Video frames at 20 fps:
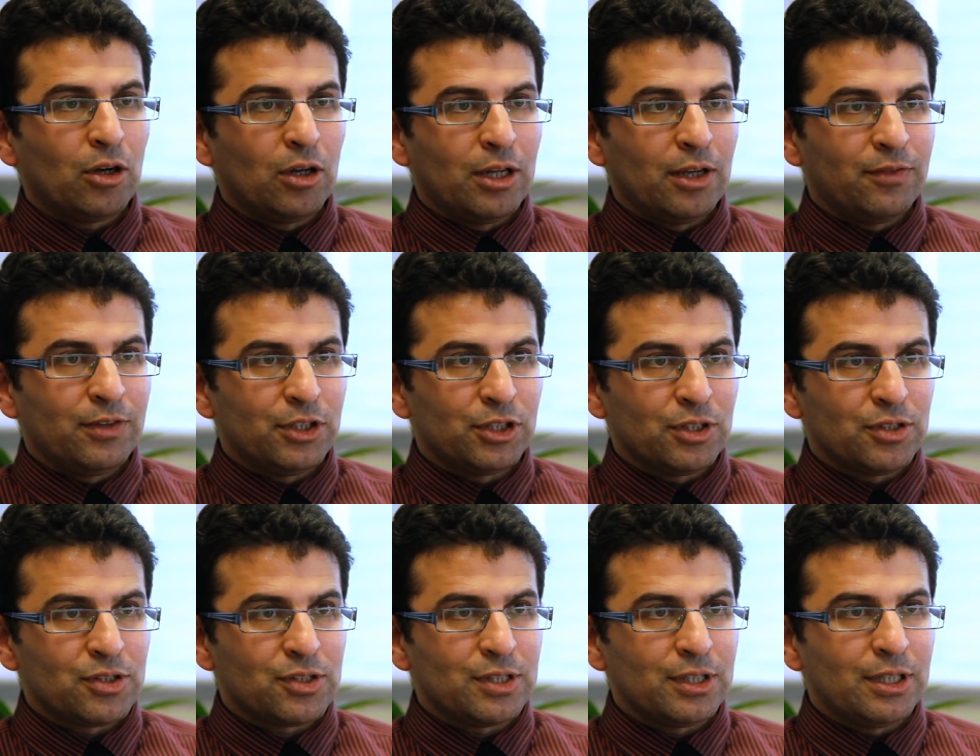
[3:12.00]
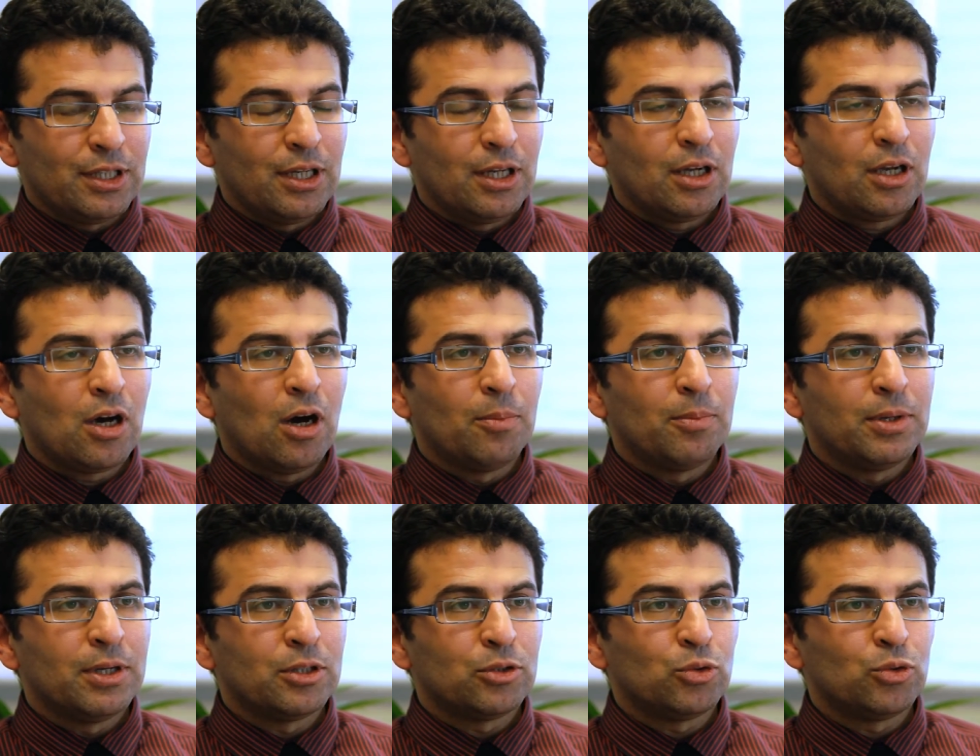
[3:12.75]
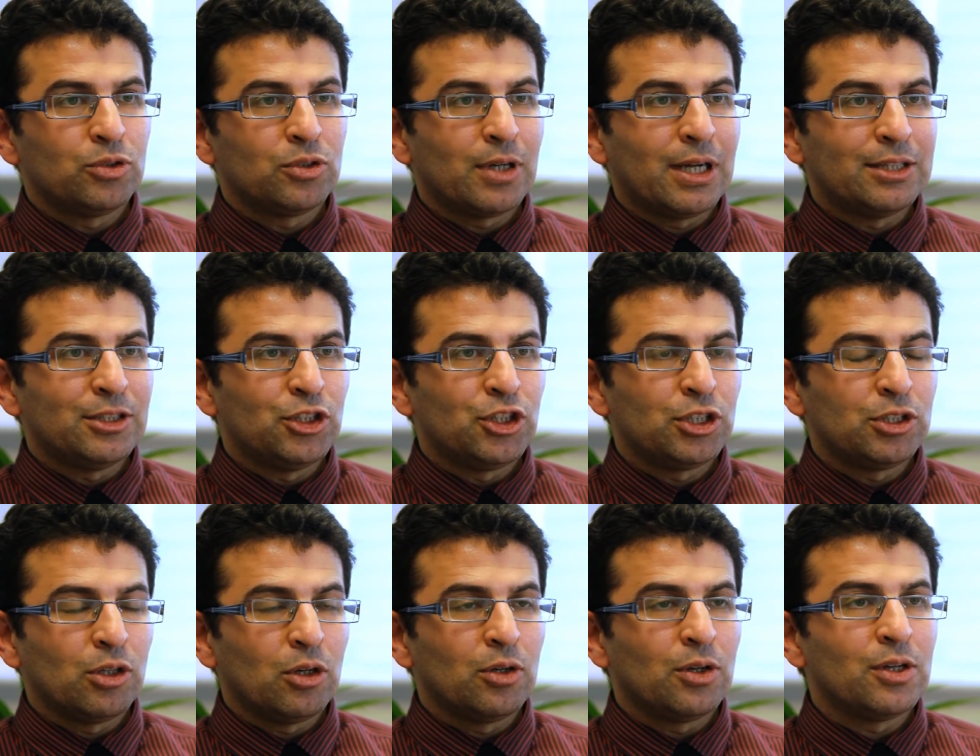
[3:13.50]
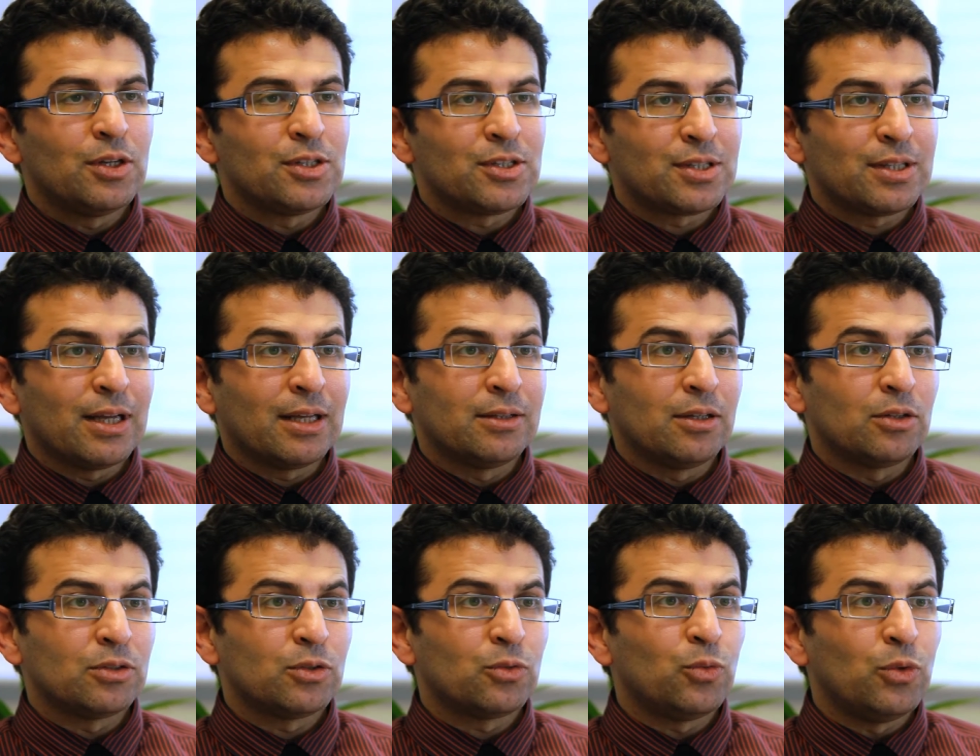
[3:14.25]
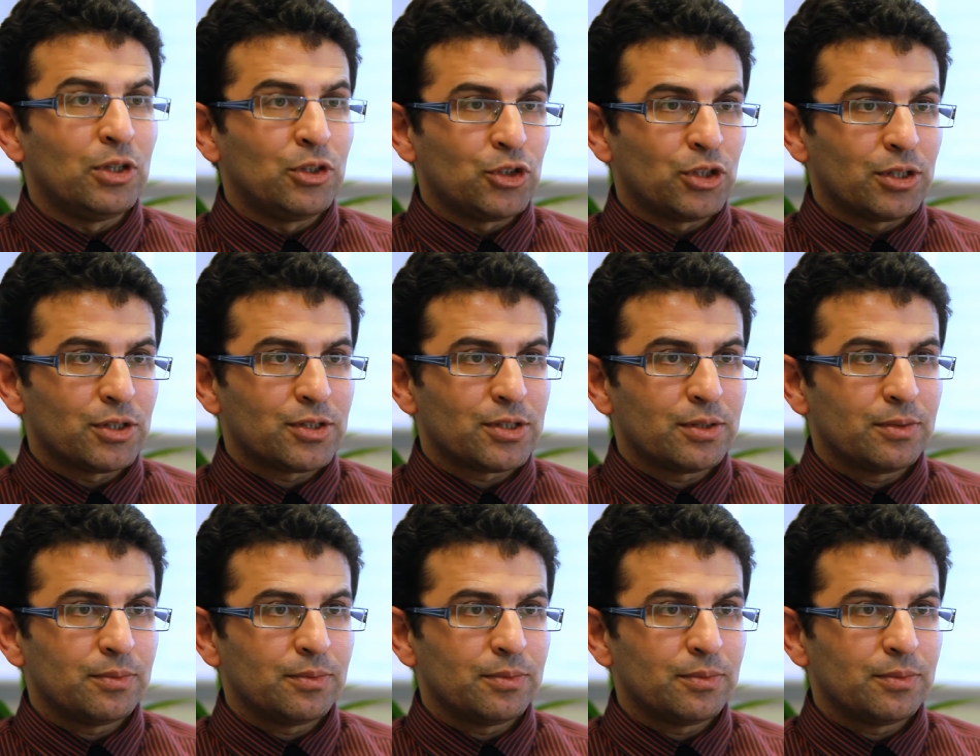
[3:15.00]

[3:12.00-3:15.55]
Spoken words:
efficiency compared to traditional standard wheelchairs.